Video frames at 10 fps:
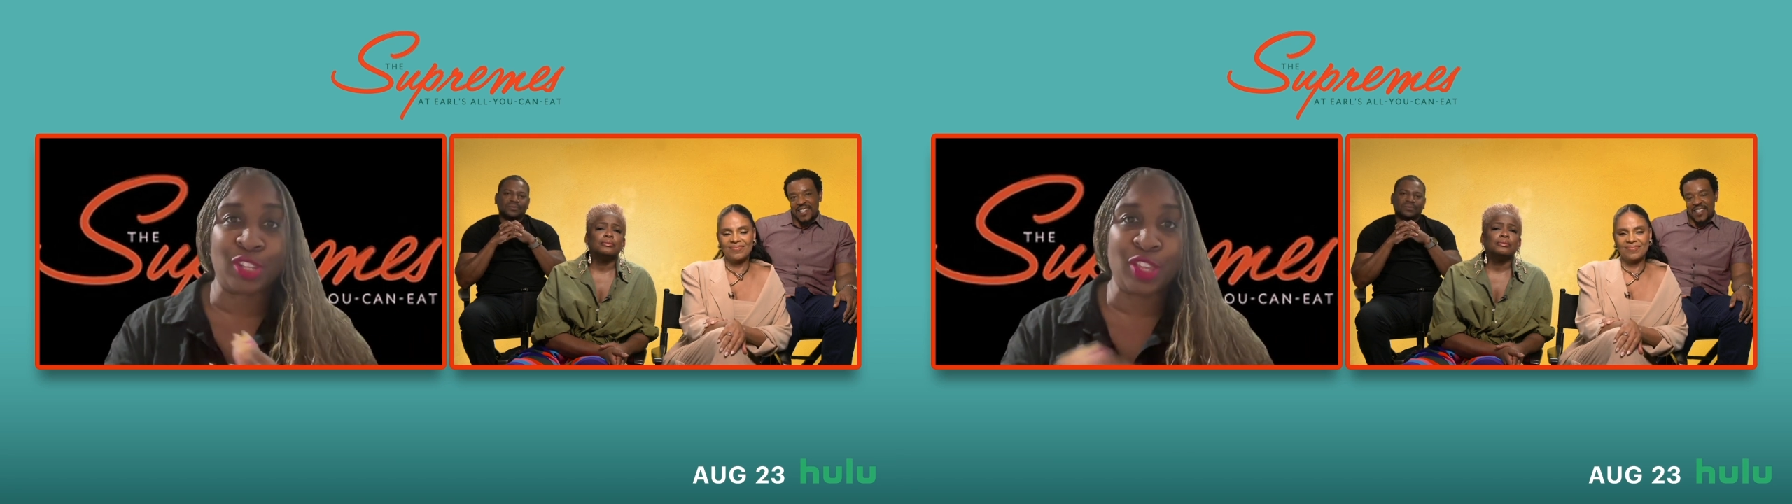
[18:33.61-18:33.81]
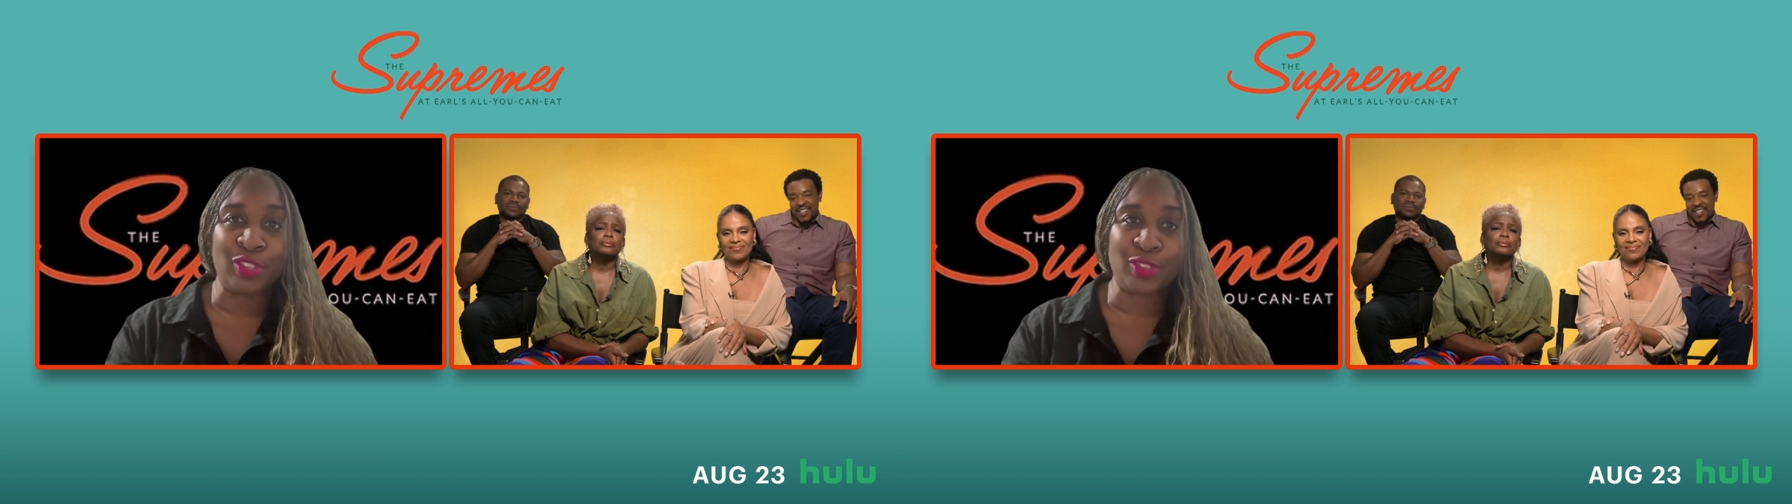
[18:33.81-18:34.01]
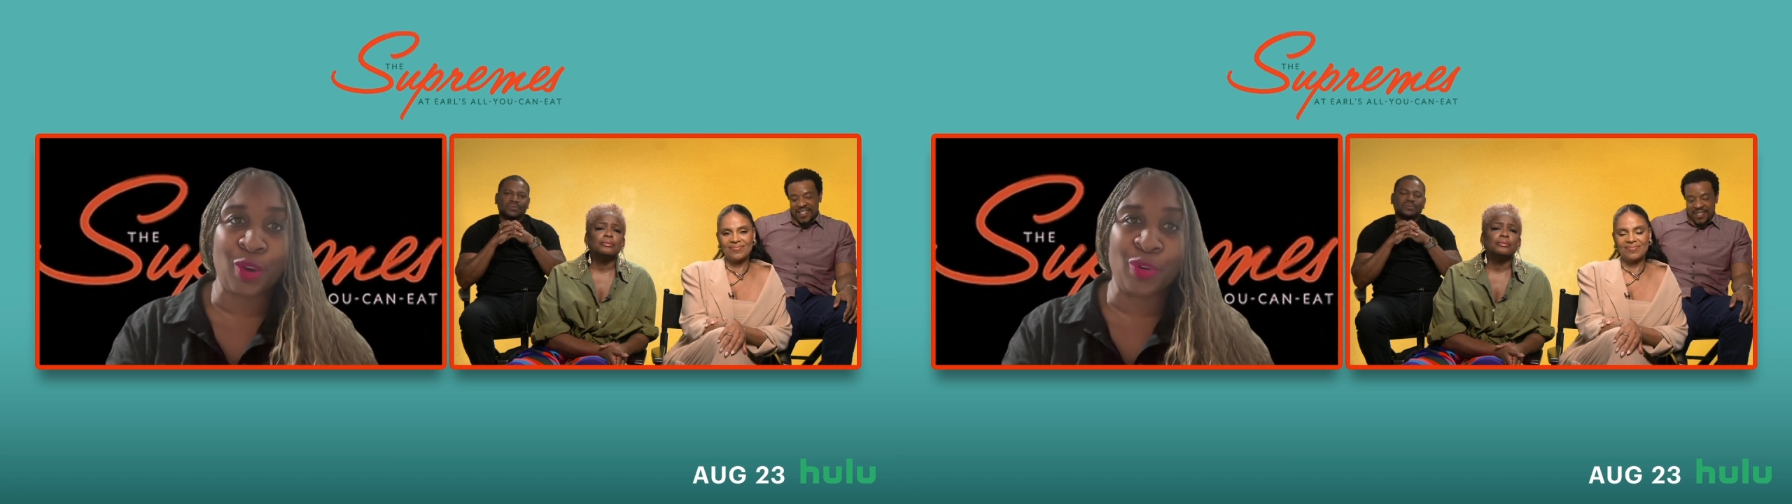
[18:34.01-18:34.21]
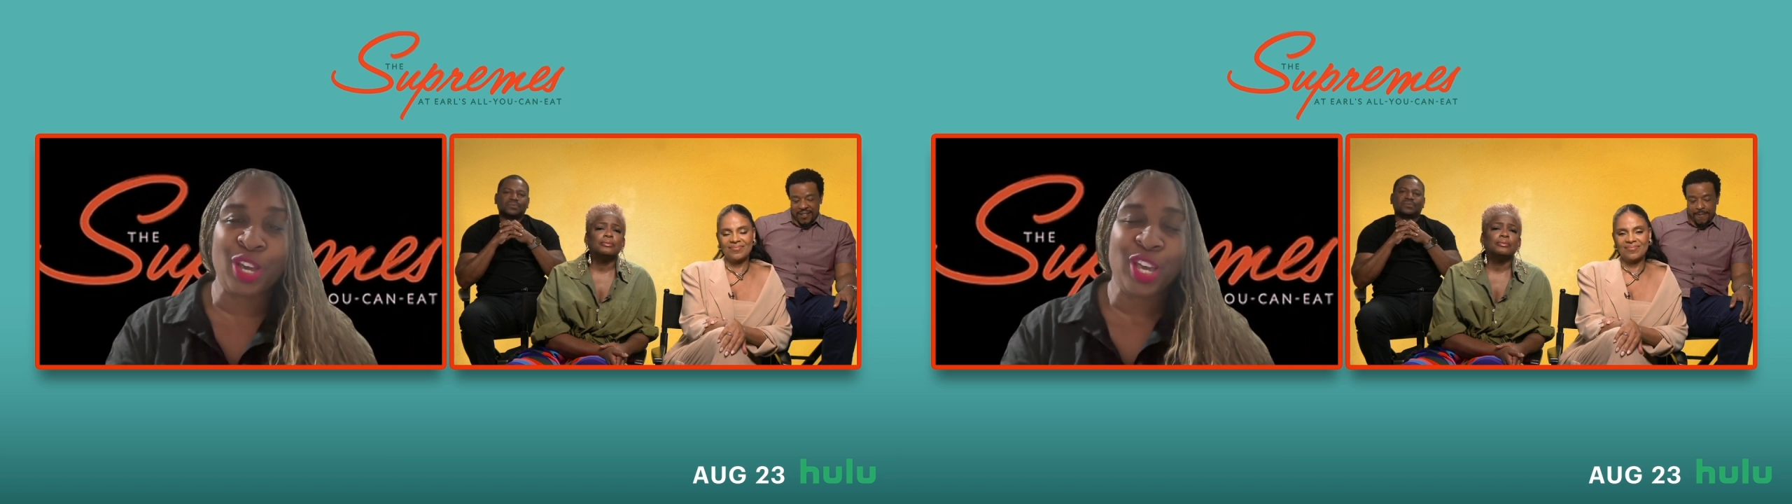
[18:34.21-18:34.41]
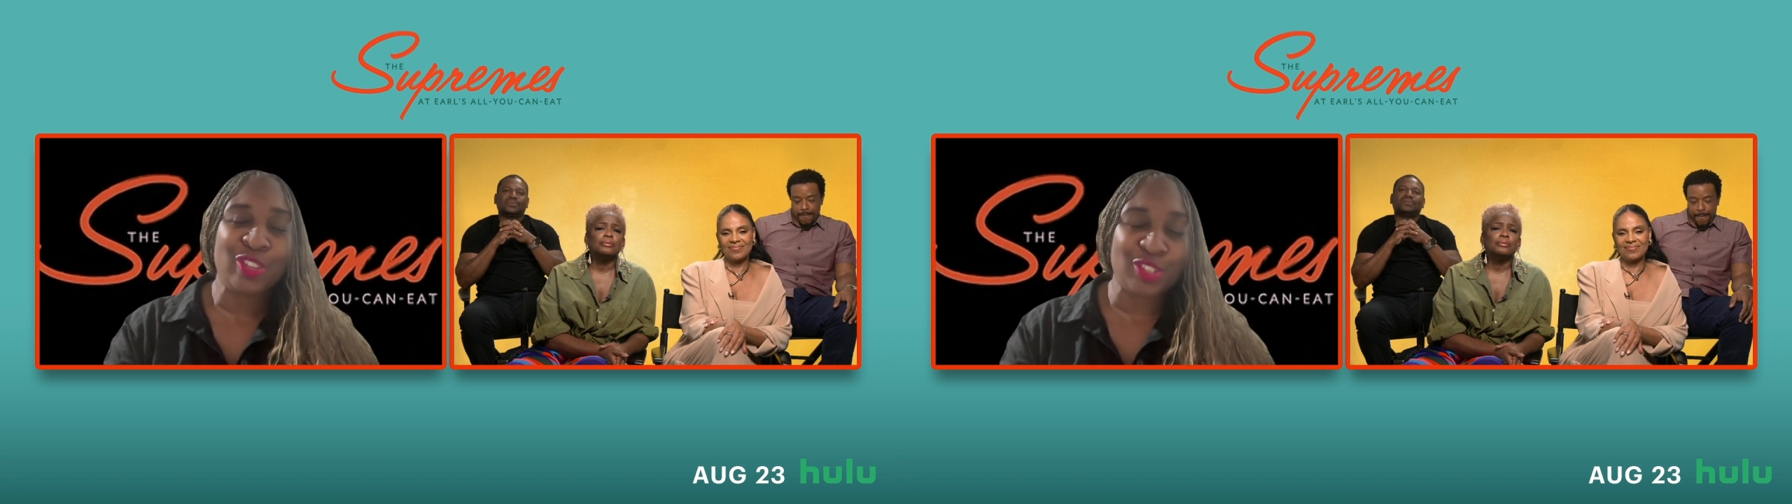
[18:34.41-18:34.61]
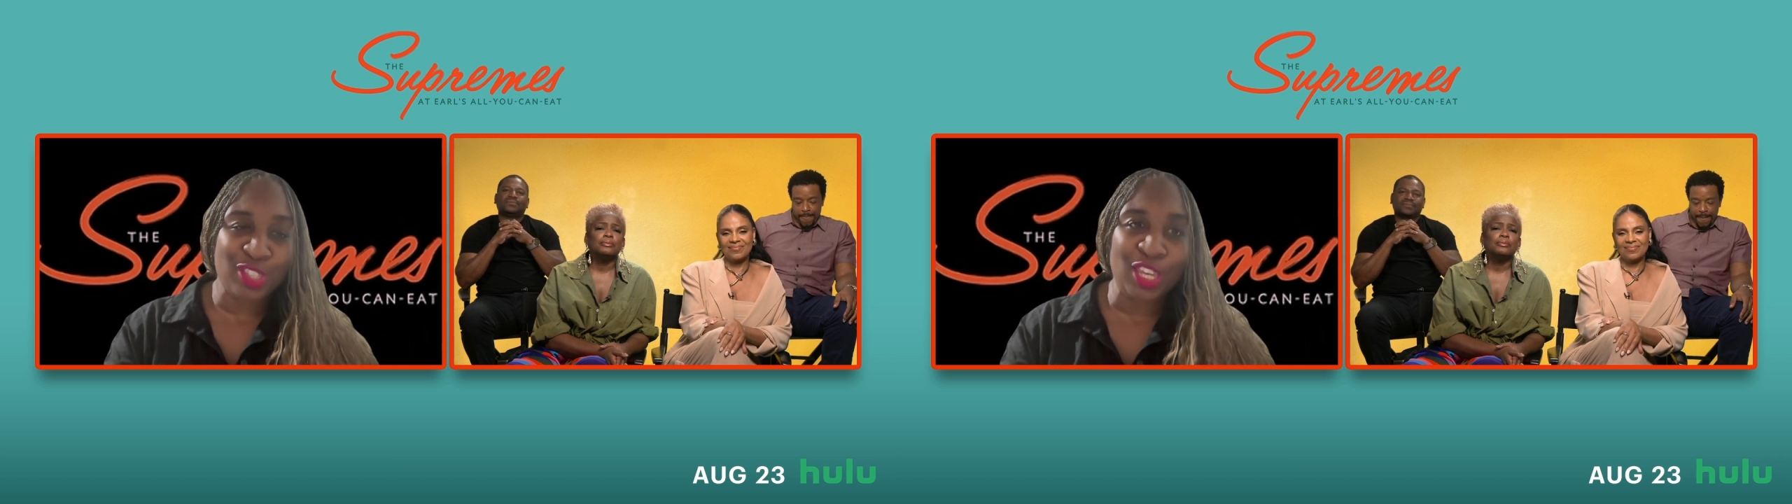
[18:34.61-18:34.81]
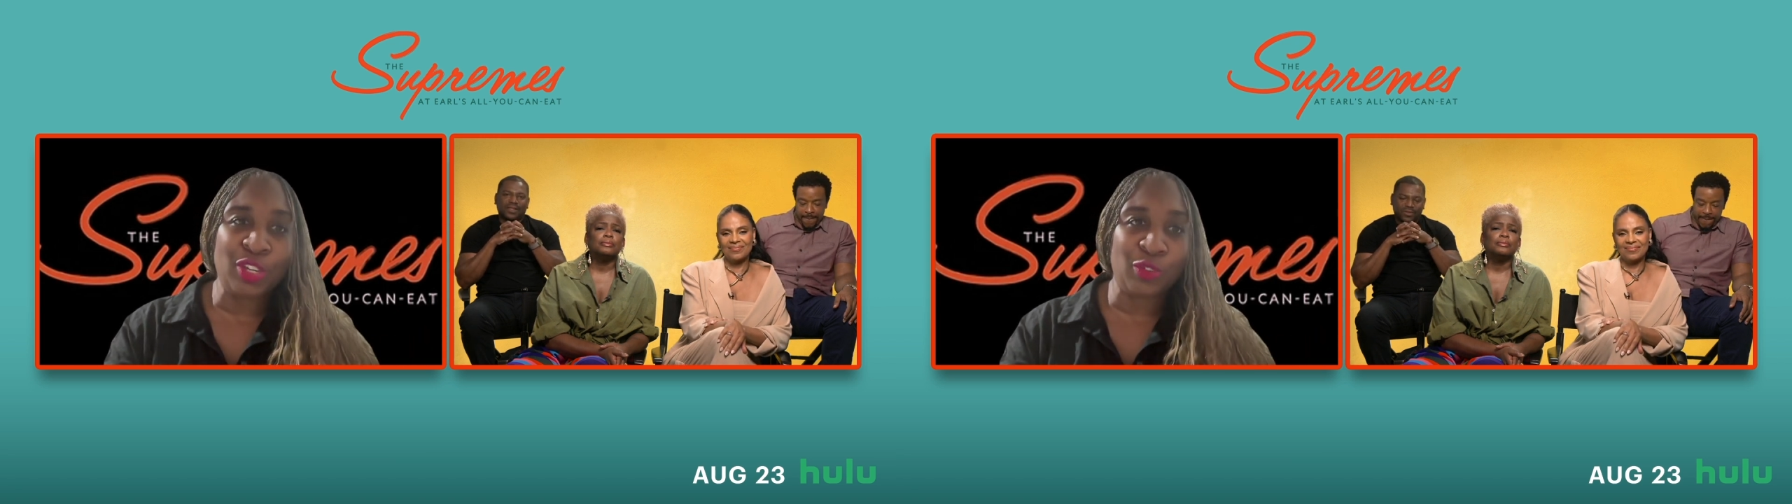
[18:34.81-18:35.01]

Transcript: and so just thank